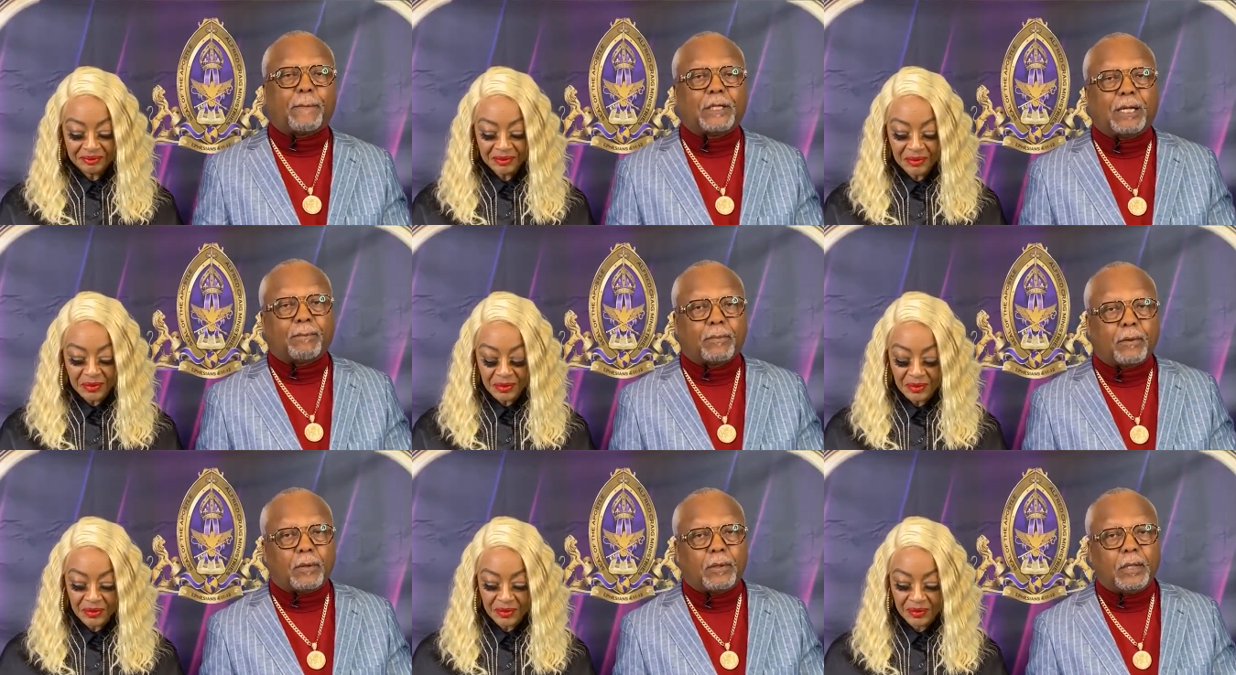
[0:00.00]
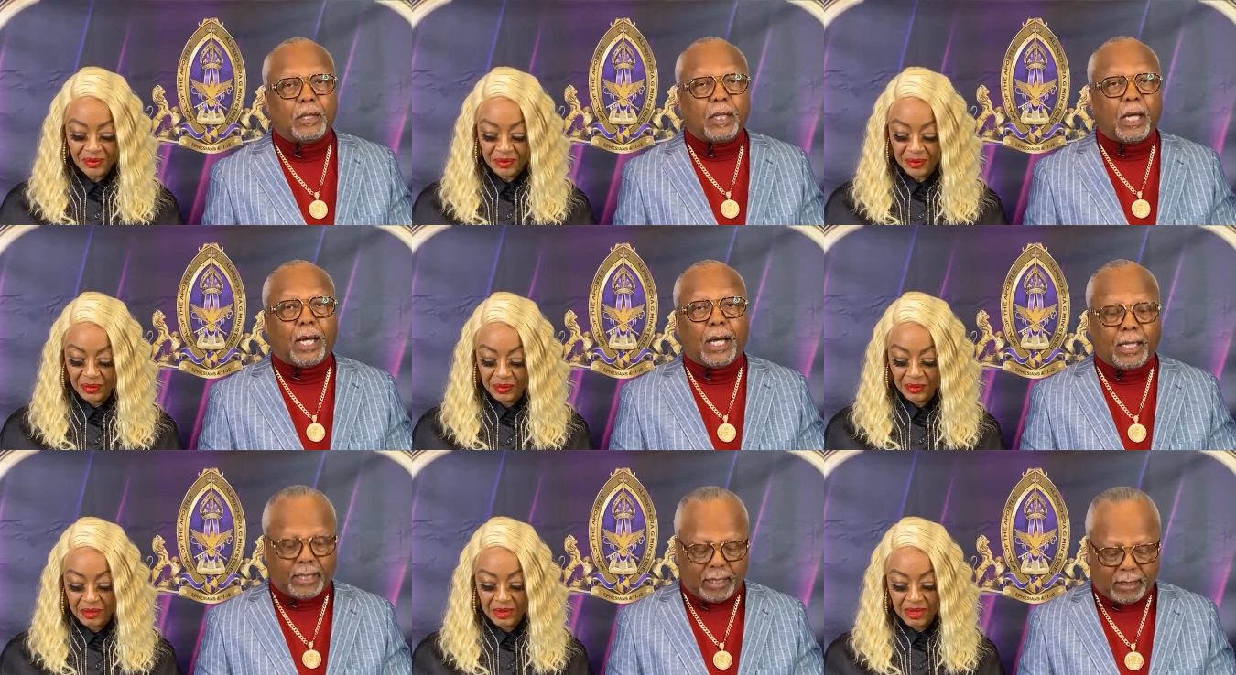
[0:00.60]
Speaker 1: chapter number
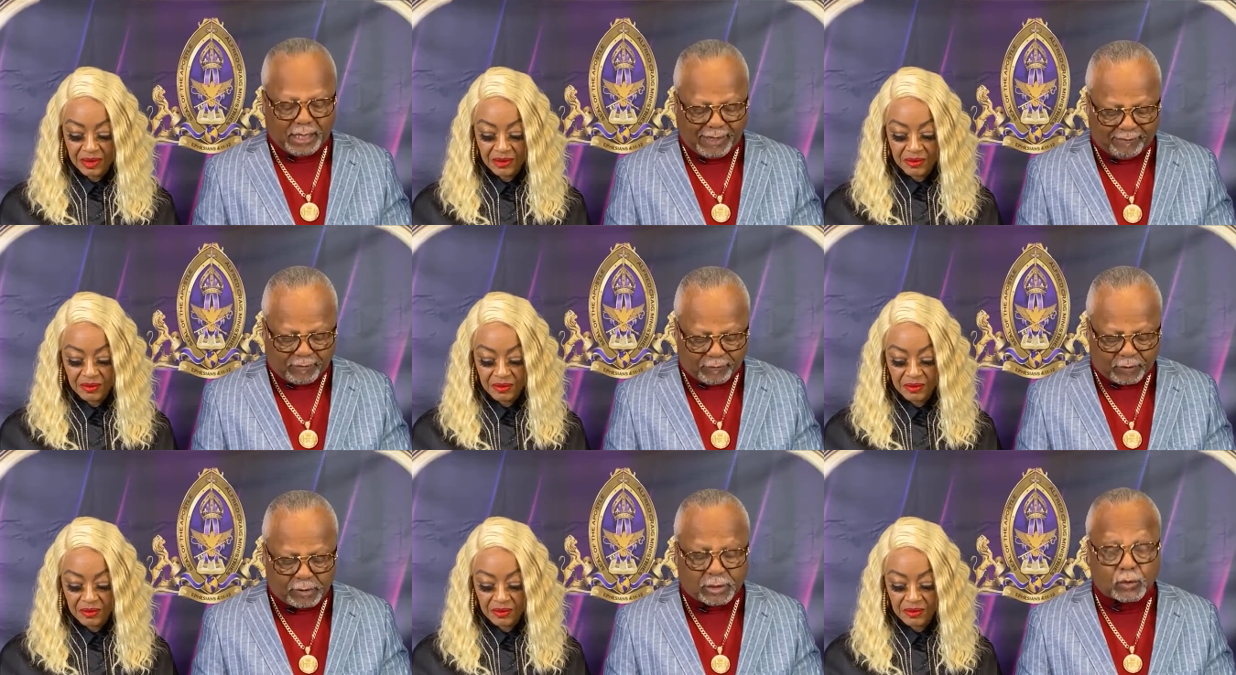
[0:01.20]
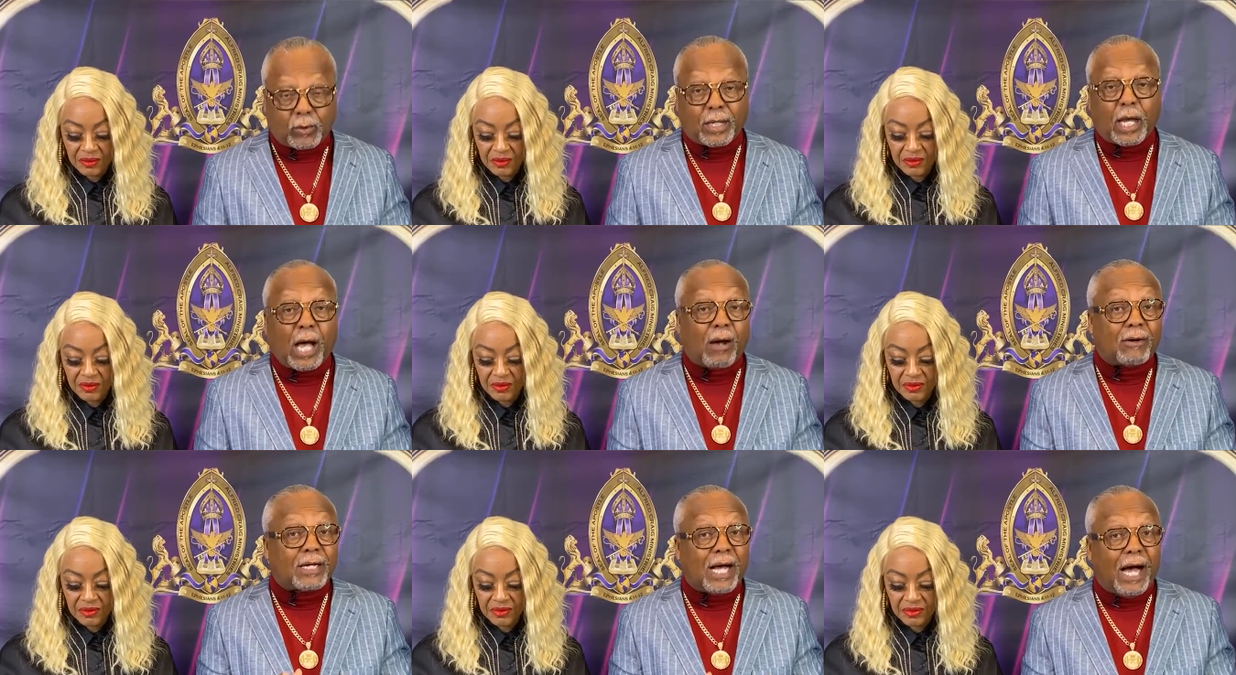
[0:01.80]
uh, 11, verse 3,
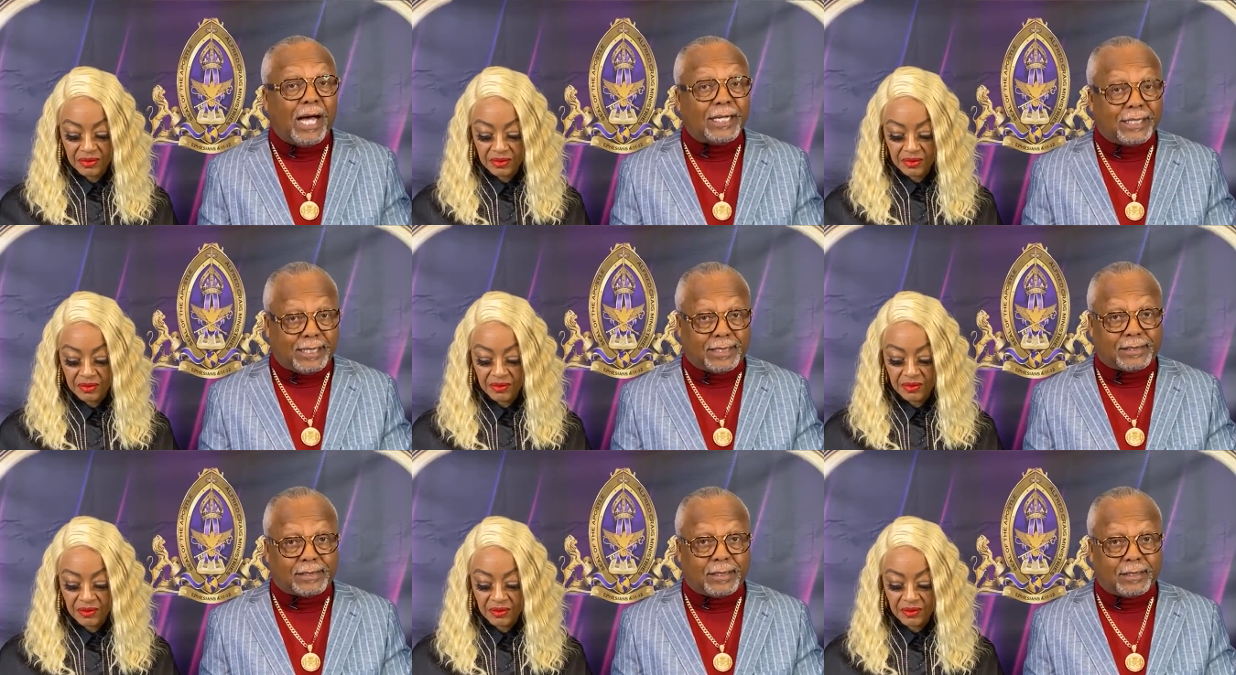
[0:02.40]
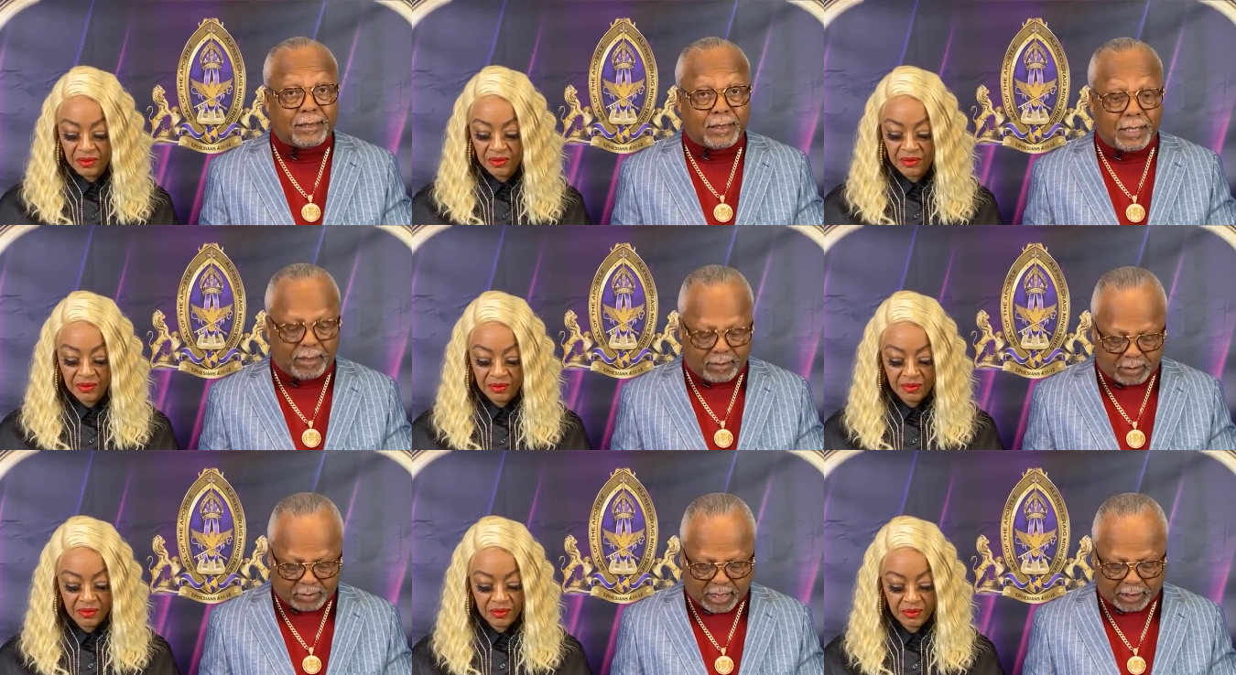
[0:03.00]
how God does it.
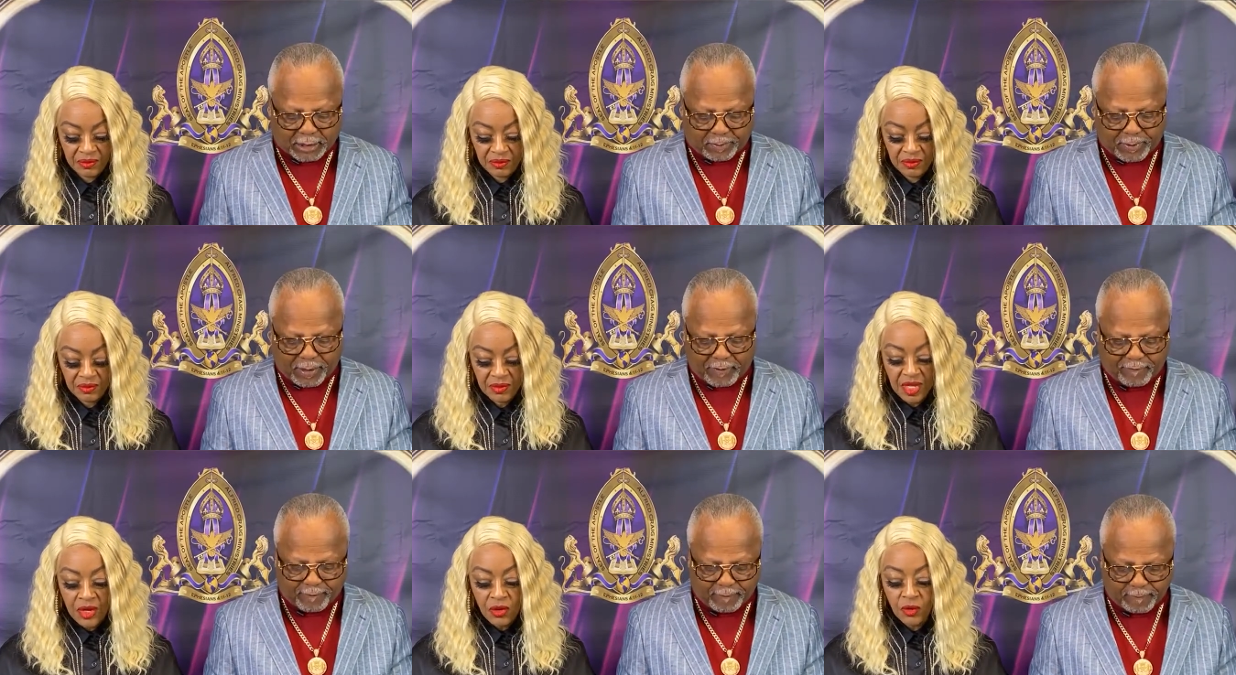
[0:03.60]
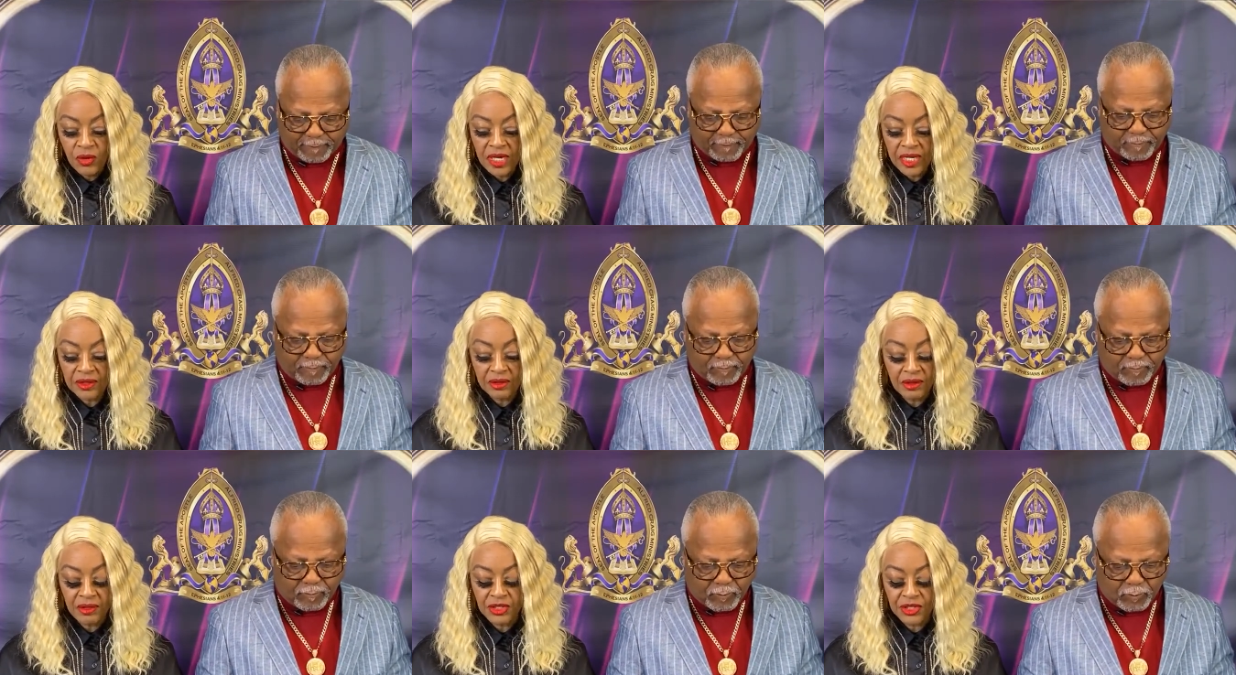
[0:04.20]
He, Dr. Bell?
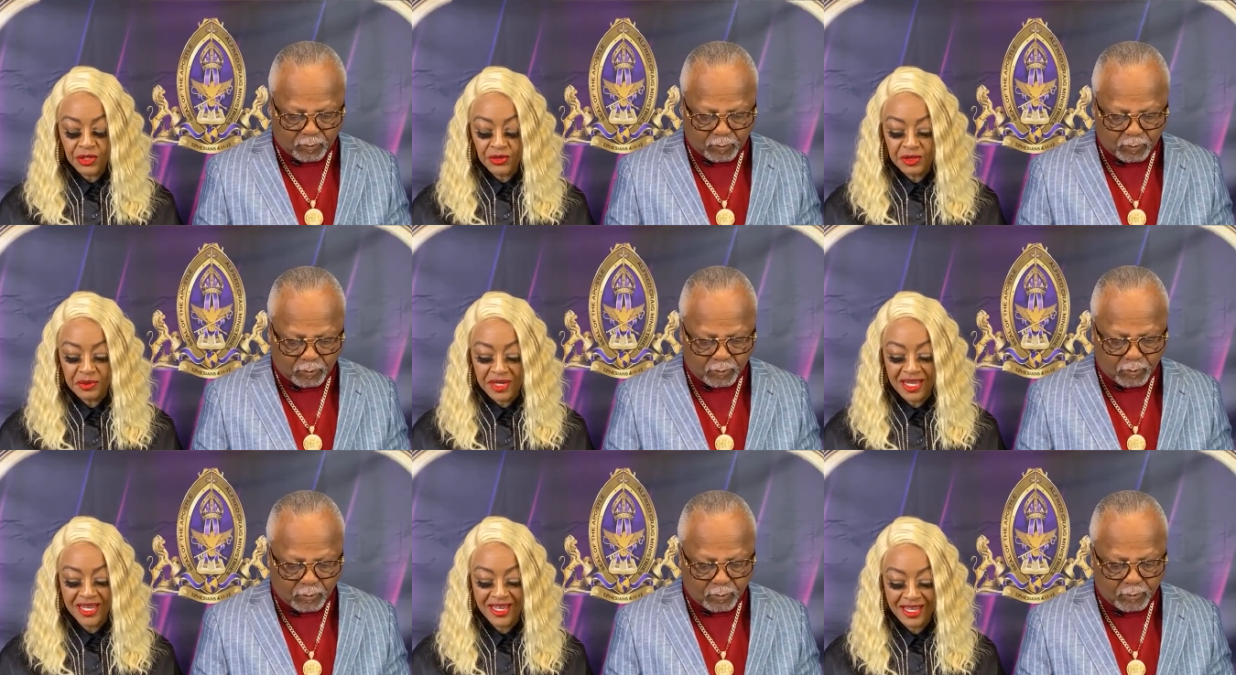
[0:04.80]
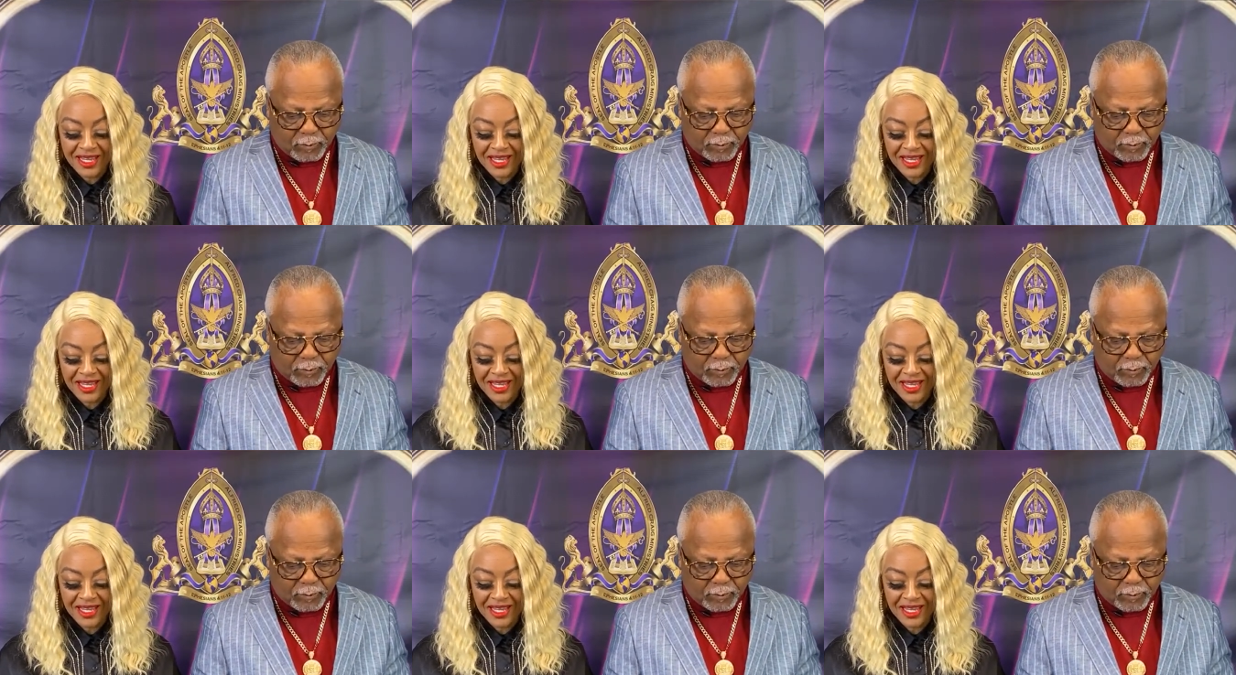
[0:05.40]
Speaker 2: We, excuse me.